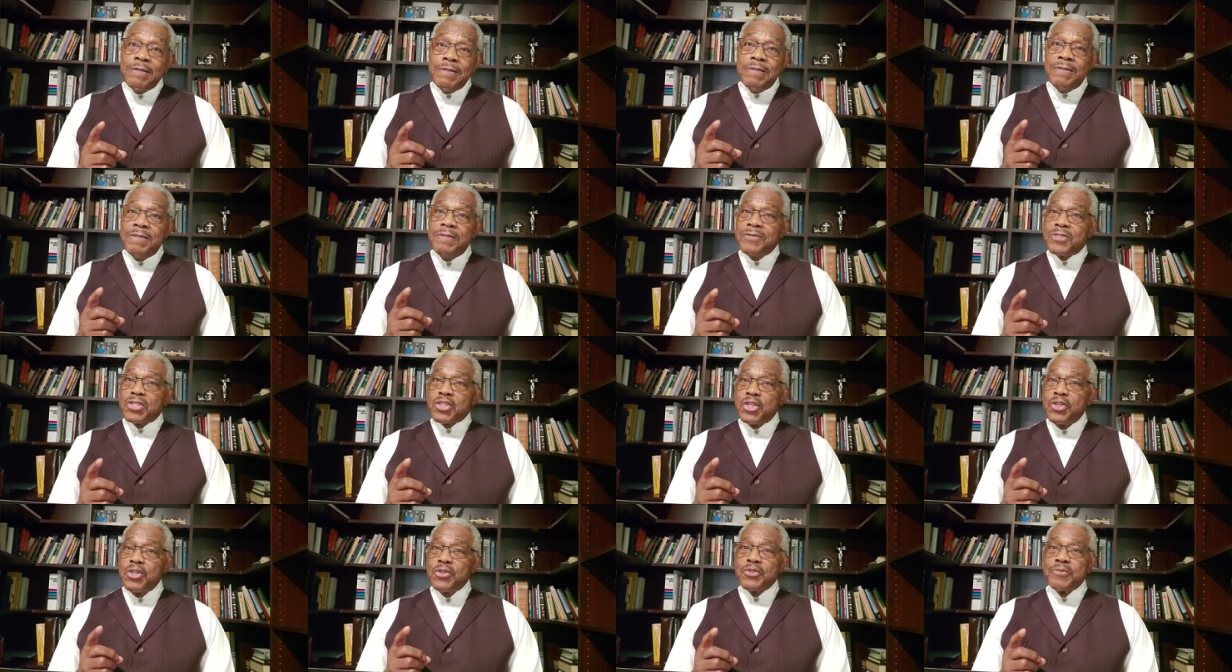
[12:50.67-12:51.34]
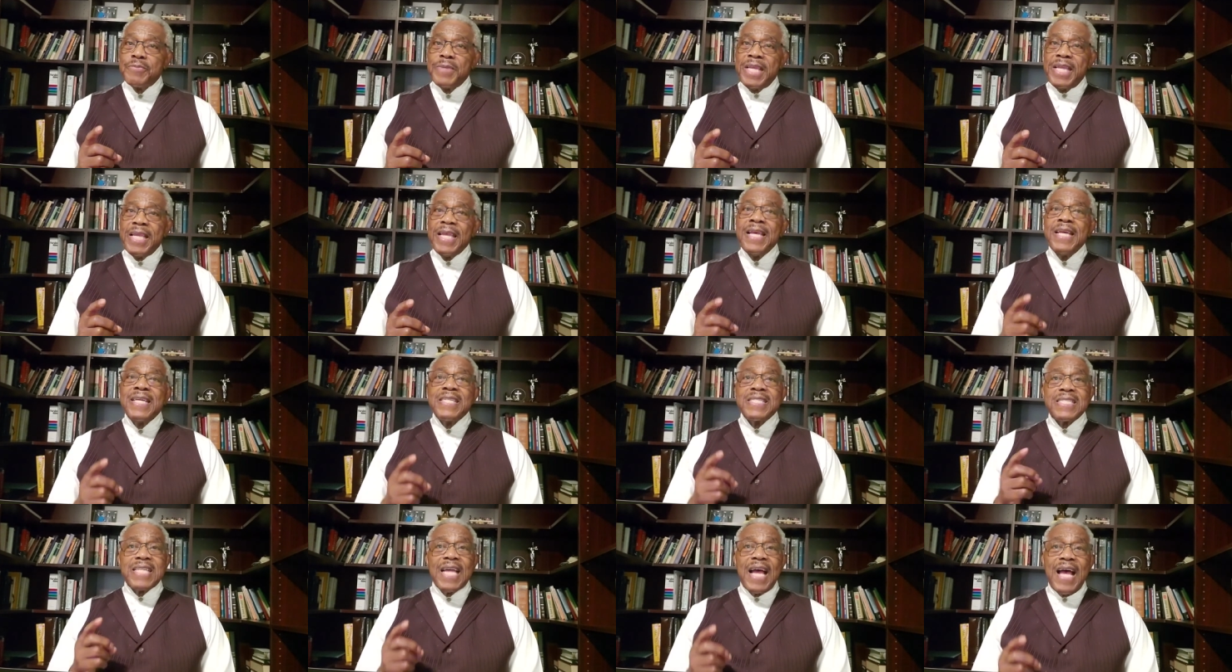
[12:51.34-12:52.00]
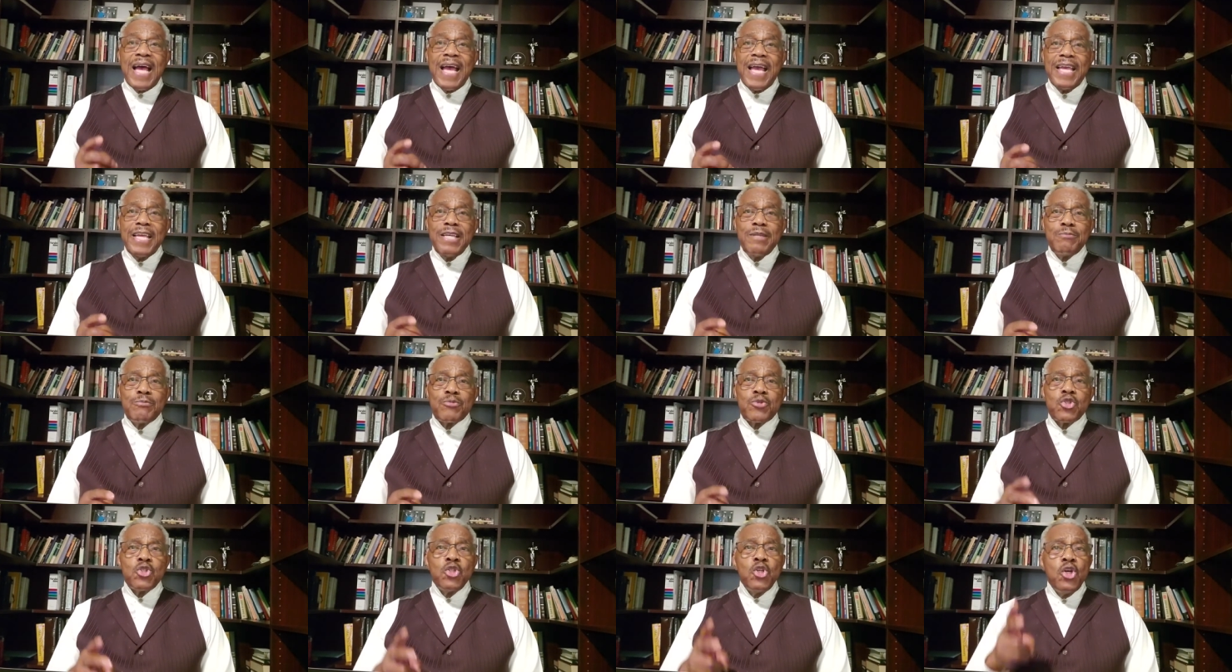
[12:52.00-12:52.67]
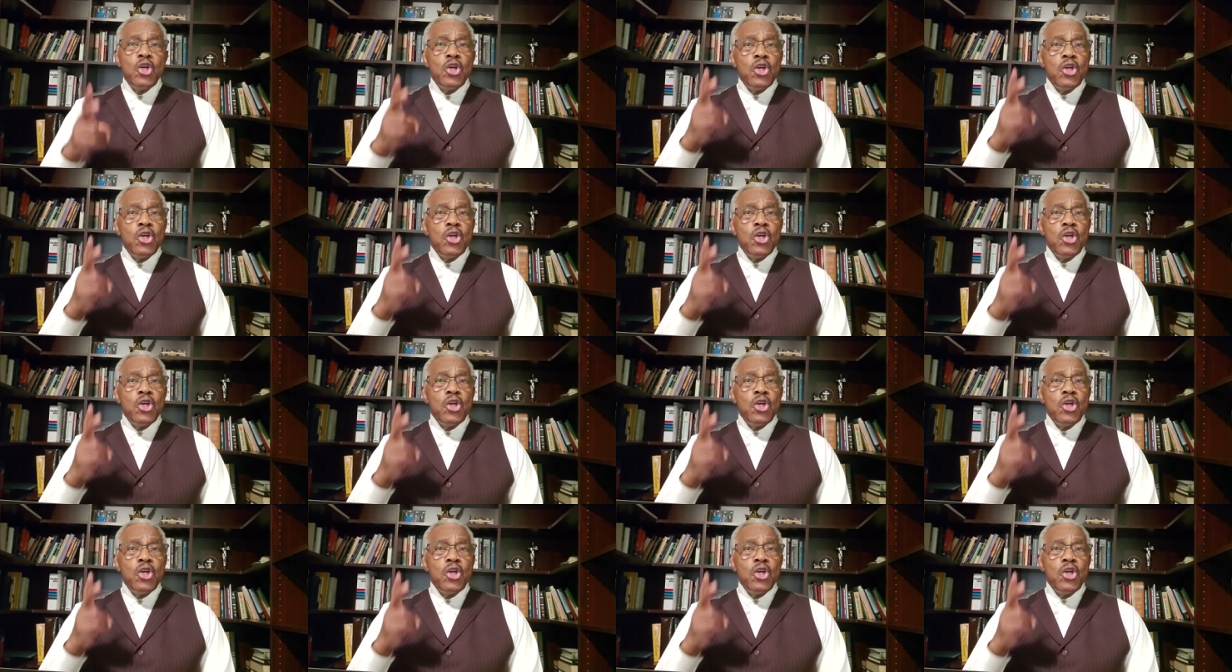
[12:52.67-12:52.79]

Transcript: excuse me, times